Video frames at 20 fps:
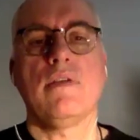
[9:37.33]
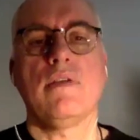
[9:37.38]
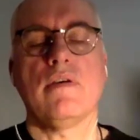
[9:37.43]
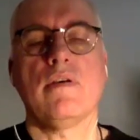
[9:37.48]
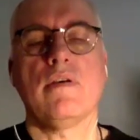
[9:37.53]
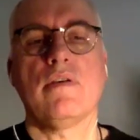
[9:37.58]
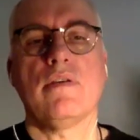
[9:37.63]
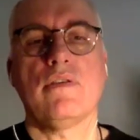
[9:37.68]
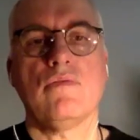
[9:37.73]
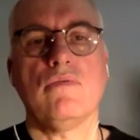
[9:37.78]

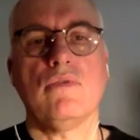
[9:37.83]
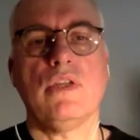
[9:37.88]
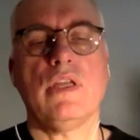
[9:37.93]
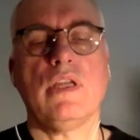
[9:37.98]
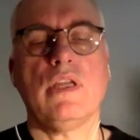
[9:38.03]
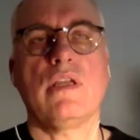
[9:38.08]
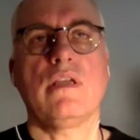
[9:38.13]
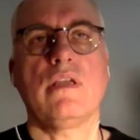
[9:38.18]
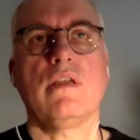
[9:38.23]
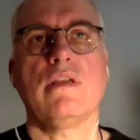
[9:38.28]
the
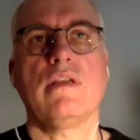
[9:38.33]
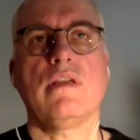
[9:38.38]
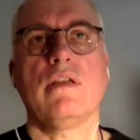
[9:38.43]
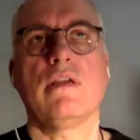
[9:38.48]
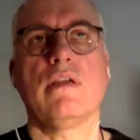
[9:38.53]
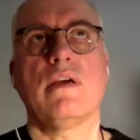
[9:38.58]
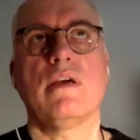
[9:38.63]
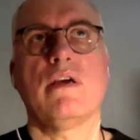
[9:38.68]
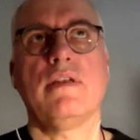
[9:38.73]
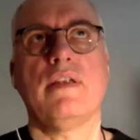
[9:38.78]
unique
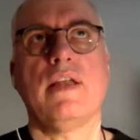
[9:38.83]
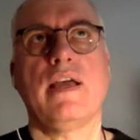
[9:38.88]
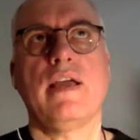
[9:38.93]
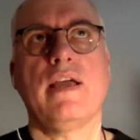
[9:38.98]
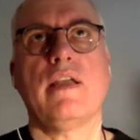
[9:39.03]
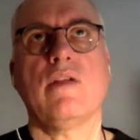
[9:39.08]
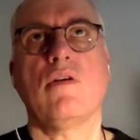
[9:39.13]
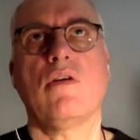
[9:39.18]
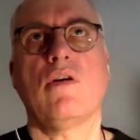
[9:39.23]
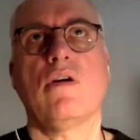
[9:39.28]

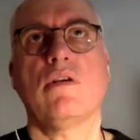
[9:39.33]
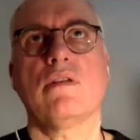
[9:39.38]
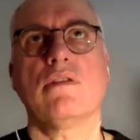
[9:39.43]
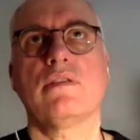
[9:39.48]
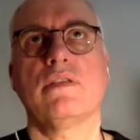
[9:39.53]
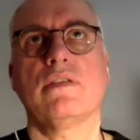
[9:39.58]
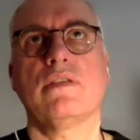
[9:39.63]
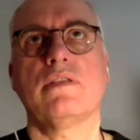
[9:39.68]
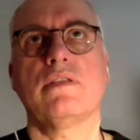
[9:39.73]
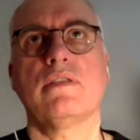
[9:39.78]
Naigong
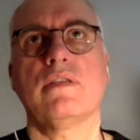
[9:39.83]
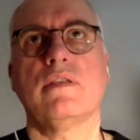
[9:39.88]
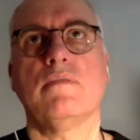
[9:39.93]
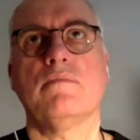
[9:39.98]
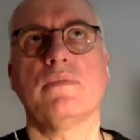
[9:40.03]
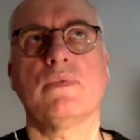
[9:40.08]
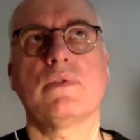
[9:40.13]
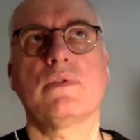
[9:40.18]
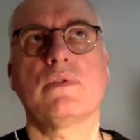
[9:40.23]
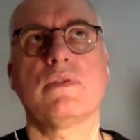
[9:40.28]

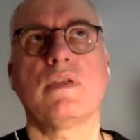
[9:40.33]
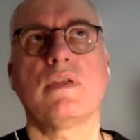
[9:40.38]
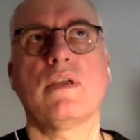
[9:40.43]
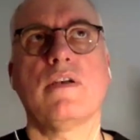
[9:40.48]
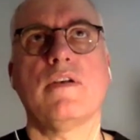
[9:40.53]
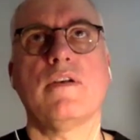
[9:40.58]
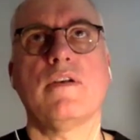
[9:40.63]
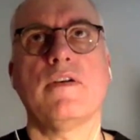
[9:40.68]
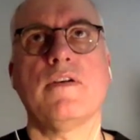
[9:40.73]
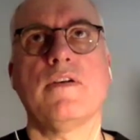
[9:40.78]
systems
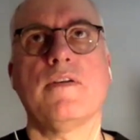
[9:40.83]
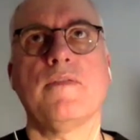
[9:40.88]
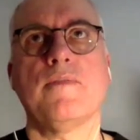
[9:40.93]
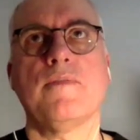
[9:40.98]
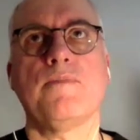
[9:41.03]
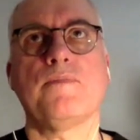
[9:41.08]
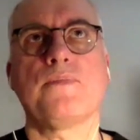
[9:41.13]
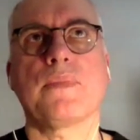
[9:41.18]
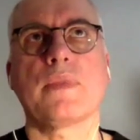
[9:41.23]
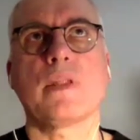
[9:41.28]

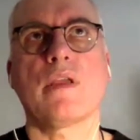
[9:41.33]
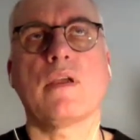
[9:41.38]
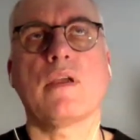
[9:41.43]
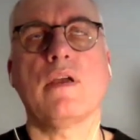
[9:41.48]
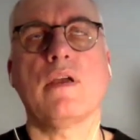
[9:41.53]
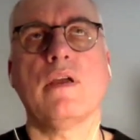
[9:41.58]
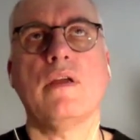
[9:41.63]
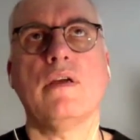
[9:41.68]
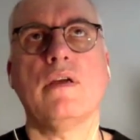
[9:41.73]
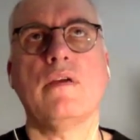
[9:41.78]

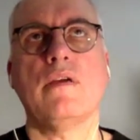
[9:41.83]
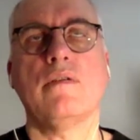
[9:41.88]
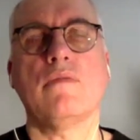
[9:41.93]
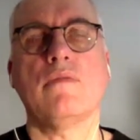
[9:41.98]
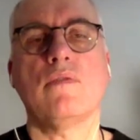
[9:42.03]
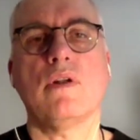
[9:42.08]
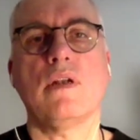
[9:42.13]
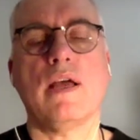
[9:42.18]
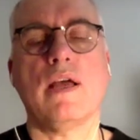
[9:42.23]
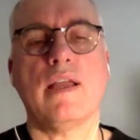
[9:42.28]

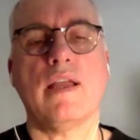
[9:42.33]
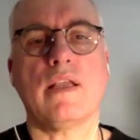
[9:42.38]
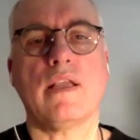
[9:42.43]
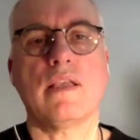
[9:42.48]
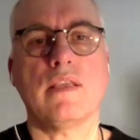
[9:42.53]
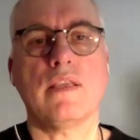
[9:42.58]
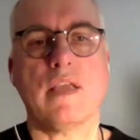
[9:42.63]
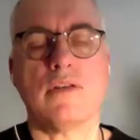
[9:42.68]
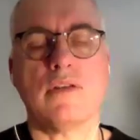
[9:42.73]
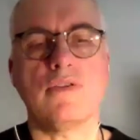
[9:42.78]
like
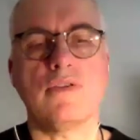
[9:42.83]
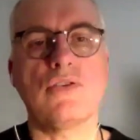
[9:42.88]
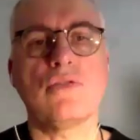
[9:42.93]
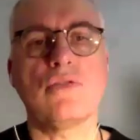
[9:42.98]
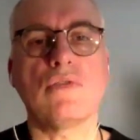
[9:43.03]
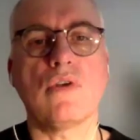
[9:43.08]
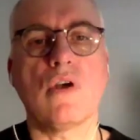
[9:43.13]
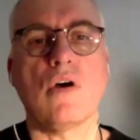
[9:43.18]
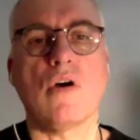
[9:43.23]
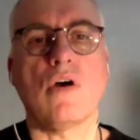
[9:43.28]

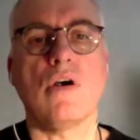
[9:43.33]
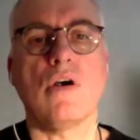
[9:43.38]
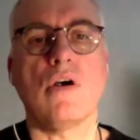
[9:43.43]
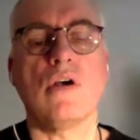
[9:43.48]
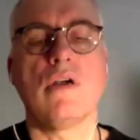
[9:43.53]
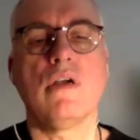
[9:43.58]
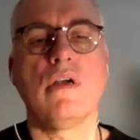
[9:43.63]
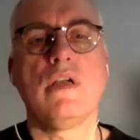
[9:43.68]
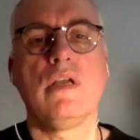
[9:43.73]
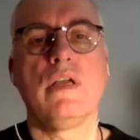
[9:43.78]
Yanshu
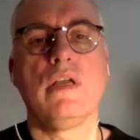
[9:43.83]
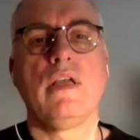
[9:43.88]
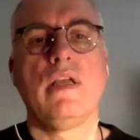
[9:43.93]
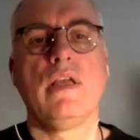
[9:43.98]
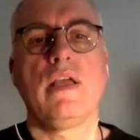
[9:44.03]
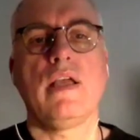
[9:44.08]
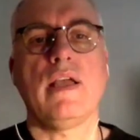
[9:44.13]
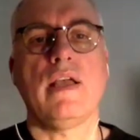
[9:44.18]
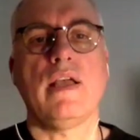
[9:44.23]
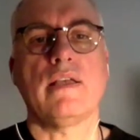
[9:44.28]
Gong,
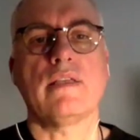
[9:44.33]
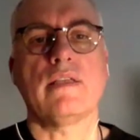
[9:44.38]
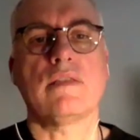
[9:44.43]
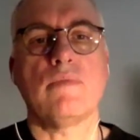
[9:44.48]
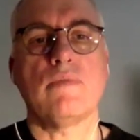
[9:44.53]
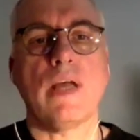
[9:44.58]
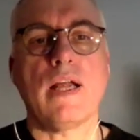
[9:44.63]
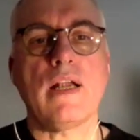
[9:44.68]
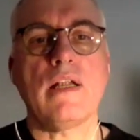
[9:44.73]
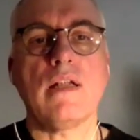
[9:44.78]

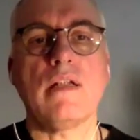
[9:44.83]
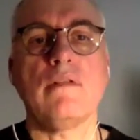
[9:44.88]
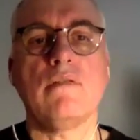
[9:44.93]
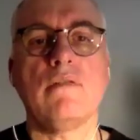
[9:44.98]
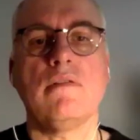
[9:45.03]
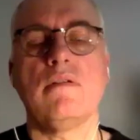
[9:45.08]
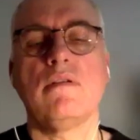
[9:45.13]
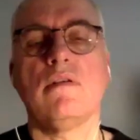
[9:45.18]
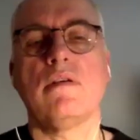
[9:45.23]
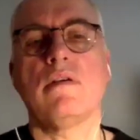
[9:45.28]
as
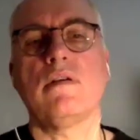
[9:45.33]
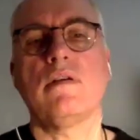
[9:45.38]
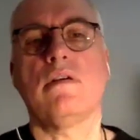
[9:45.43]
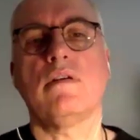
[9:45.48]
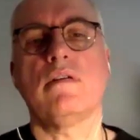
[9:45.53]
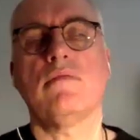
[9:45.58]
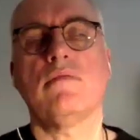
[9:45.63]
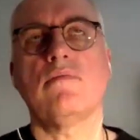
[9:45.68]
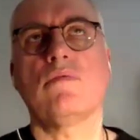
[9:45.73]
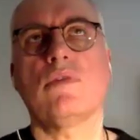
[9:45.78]
well
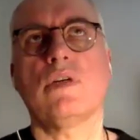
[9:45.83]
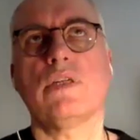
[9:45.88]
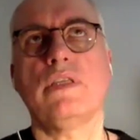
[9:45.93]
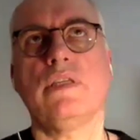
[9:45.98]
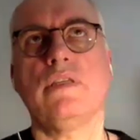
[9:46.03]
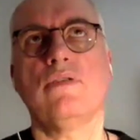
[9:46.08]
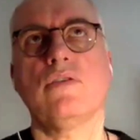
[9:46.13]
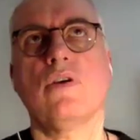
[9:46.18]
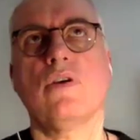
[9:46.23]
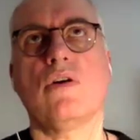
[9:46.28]
what
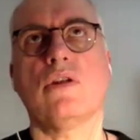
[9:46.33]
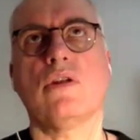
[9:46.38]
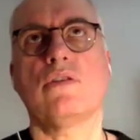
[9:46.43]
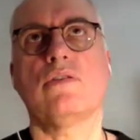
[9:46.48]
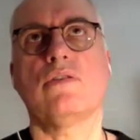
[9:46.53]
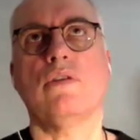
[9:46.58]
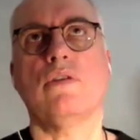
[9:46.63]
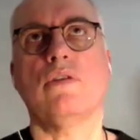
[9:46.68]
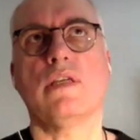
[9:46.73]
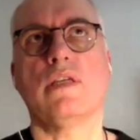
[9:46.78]
he
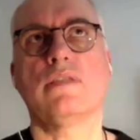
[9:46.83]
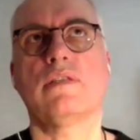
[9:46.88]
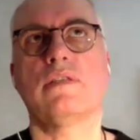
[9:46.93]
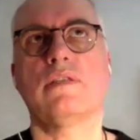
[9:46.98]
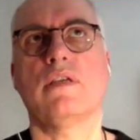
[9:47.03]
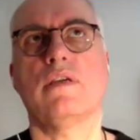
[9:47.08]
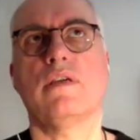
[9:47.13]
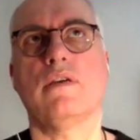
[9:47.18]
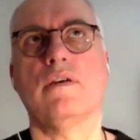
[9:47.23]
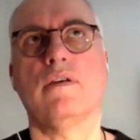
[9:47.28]
taught to
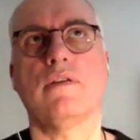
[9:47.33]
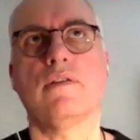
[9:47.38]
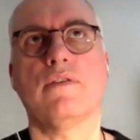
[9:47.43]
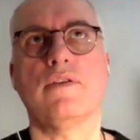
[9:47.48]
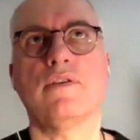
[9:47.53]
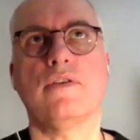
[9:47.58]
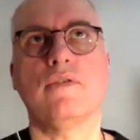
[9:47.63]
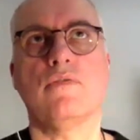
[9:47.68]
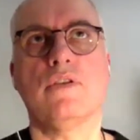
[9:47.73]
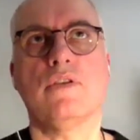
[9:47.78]
us,
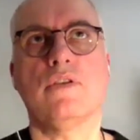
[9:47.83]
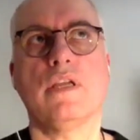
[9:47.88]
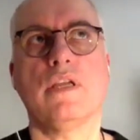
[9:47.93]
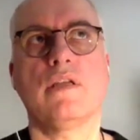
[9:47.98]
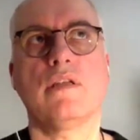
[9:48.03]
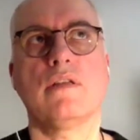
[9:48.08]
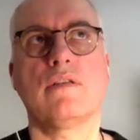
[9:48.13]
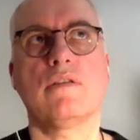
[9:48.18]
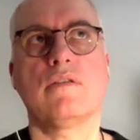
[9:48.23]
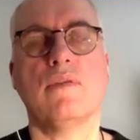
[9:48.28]
the
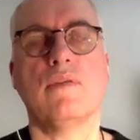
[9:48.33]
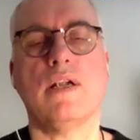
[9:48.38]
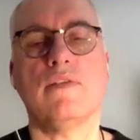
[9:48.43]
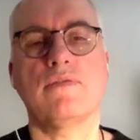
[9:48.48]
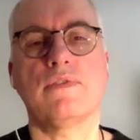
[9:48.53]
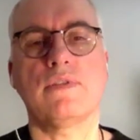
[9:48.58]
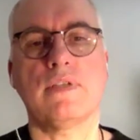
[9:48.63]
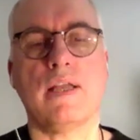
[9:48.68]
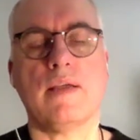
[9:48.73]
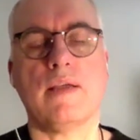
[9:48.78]
unique
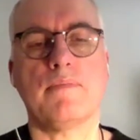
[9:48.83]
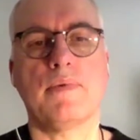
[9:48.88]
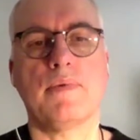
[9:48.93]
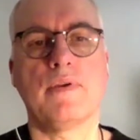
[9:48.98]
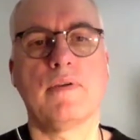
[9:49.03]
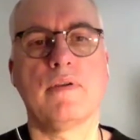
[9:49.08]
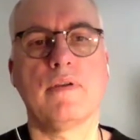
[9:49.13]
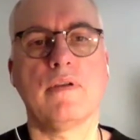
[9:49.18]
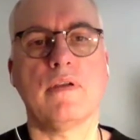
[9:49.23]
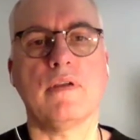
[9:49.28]
12-step
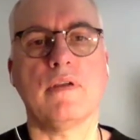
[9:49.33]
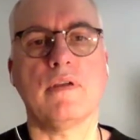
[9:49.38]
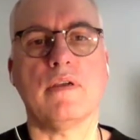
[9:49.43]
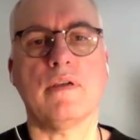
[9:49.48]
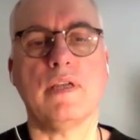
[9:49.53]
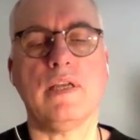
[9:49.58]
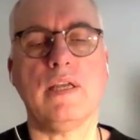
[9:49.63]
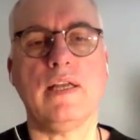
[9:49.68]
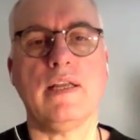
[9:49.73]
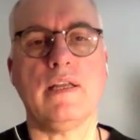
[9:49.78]

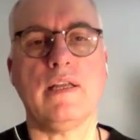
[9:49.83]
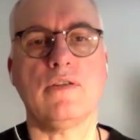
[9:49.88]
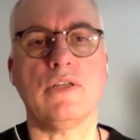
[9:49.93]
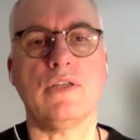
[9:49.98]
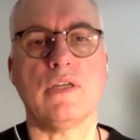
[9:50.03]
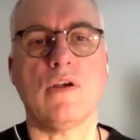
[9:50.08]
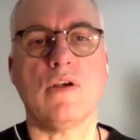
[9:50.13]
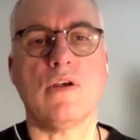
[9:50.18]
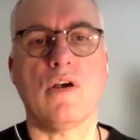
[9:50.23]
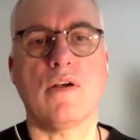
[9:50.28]
healing
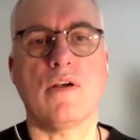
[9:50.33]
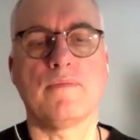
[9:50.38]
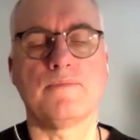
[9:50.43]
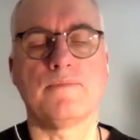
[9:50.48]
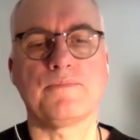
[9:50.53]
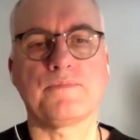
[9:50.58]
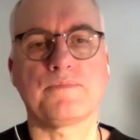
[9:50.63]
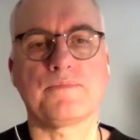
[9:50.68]
Qigong.